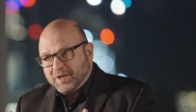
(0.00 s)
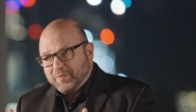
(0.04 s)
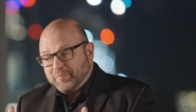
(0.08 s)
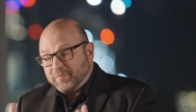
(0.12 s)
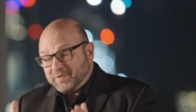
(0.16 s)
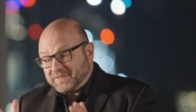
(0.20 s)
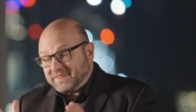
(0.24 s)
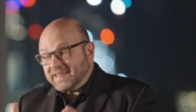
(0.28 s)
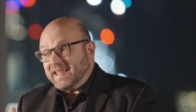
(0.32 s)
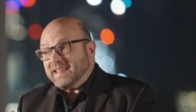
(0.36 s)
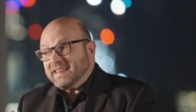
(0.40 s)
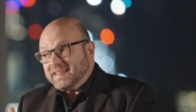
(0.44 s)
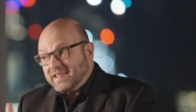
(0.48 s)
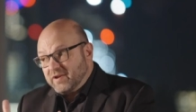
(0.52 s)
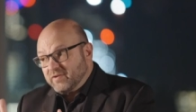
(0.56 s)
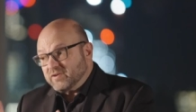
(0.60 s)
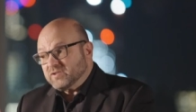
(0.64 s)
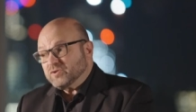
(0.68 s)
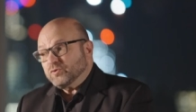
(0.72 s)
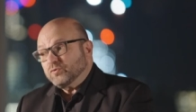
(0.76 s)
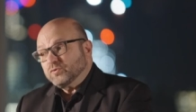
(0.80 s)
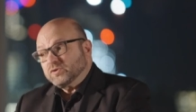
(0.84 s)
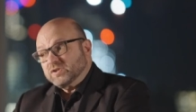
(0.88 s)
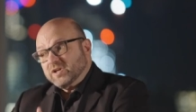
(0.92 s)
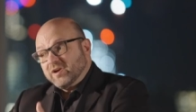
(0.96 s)
But then there is
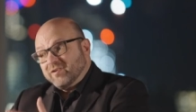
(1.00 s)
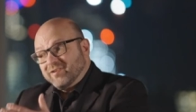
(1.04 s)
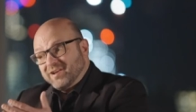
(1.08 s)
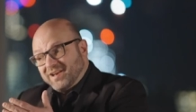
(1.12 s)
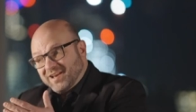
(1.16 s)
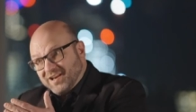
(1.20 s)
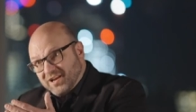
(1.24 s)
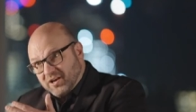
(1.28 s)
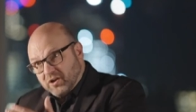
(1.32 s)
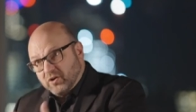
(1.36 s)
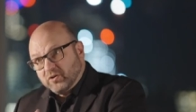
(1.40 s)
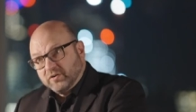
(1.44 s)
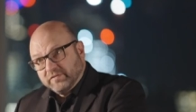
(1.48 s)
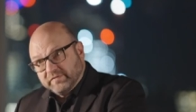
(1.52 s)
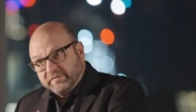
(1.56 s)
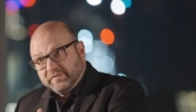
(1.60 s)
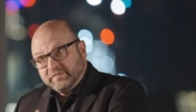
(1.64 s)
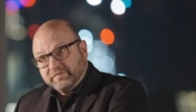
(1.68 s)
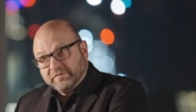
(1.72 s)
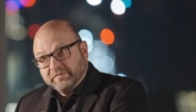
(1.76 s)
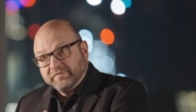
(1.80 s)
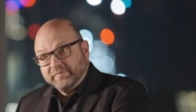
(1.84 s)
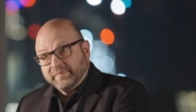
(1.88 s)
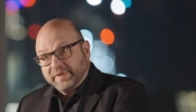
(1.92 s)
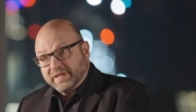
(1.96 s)
also a lot of
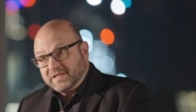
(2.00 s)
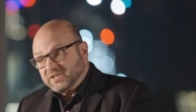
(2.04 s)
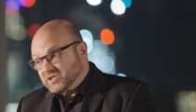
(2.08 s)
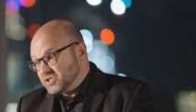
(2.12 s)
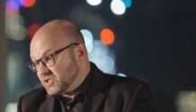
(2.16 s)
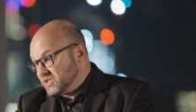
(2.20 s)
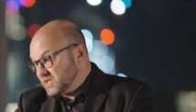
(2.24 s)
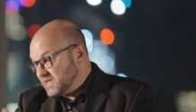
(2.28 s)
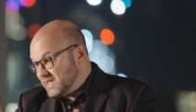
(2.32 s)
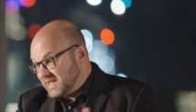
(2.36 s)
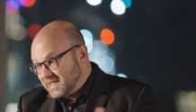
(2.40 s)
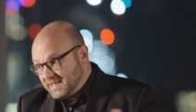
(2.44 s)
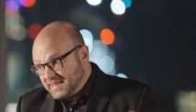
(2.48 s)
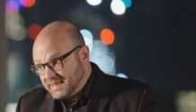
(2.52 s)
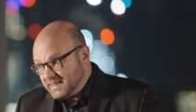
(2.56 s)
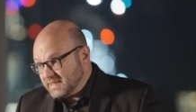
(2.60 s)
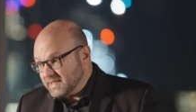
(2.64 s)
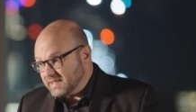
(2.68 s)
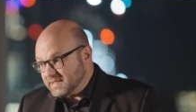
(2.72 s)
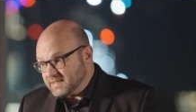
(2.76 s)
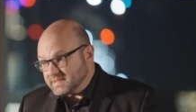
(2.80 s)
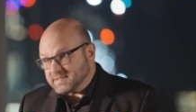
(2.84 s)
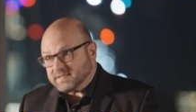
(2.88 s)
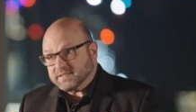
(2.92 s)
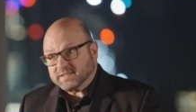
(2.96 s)
information in
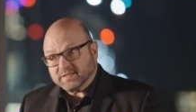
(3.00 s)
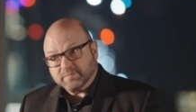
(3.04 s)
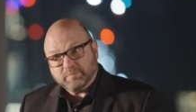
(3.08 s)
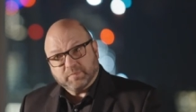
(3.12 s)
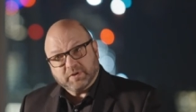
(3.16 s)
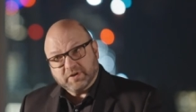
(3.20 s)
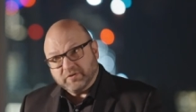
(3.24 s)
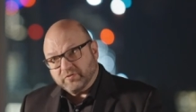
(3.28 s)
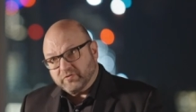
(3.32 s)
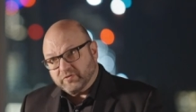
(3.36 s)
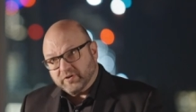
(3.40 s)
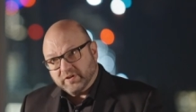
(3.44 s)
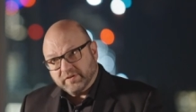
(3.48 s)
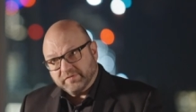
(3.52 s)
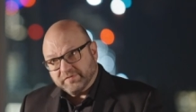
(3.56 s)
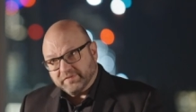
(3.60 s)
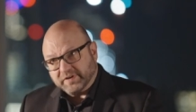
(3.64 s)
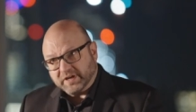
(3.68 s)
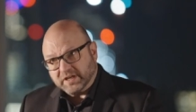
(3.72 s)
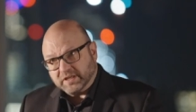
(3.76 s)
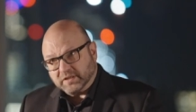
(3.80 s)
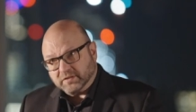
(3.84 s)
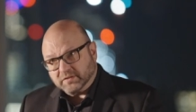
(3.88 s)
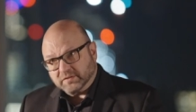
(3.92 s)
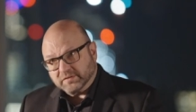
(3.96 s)
these disciplinary
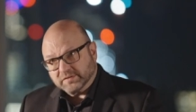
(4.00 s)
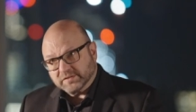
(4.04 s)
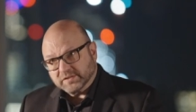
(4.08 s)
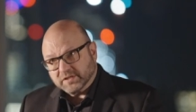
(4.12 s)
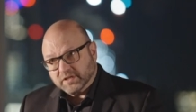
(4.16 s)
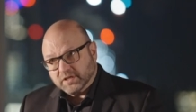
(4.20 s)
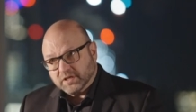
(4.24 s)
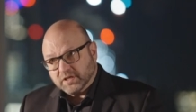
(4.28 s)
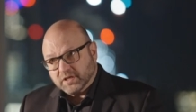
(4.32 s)
files